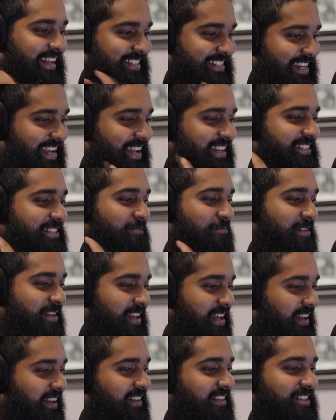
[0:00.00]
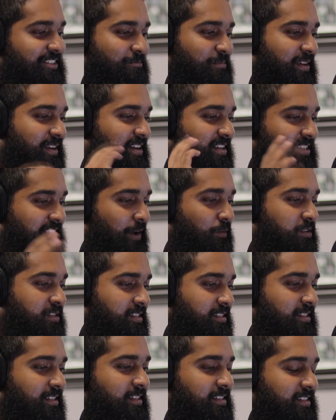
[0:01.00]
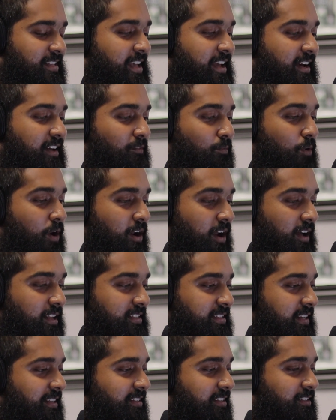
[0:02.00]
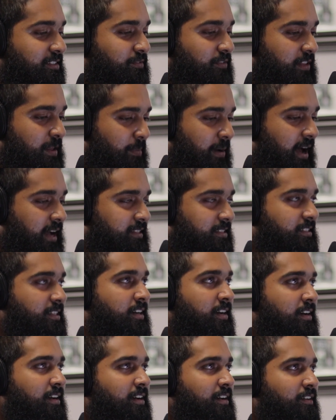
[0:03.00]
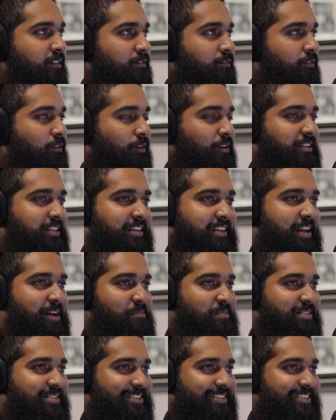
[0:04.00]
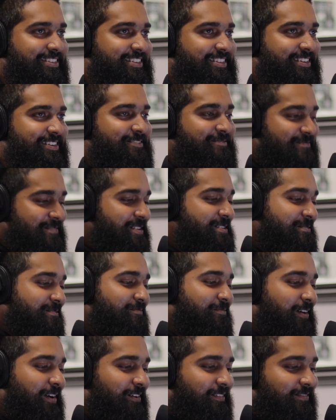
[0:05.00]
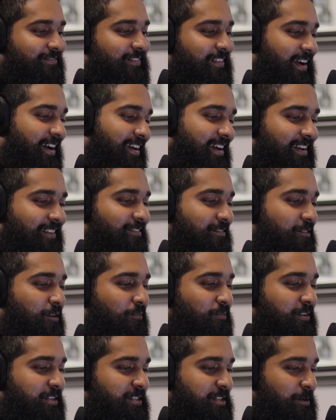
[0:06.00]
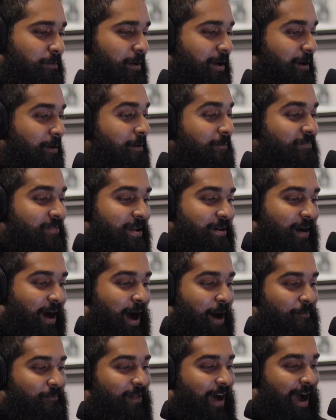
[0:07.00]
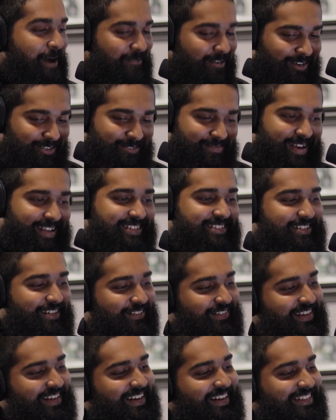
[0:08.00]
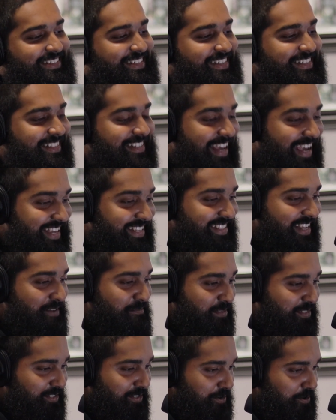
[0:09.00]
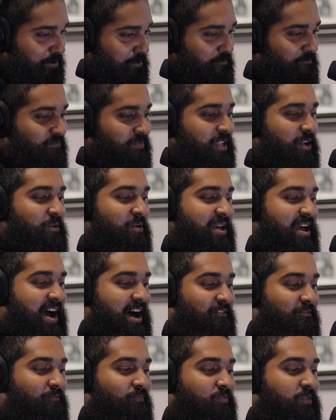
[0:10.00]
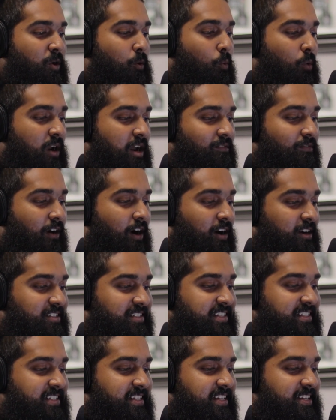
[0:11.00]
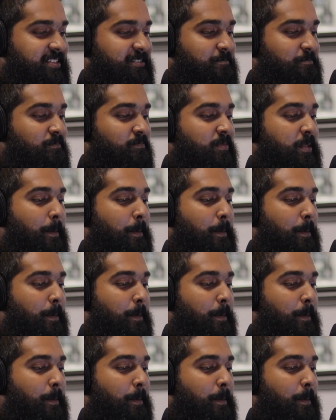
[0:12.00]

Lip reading: I changed the beginning just because I was saying a run-on sentence for the past 14 episodes, but hopefully it's a little better. I'm your host, Matt De Silva, and on today's episode, we have one of RCT's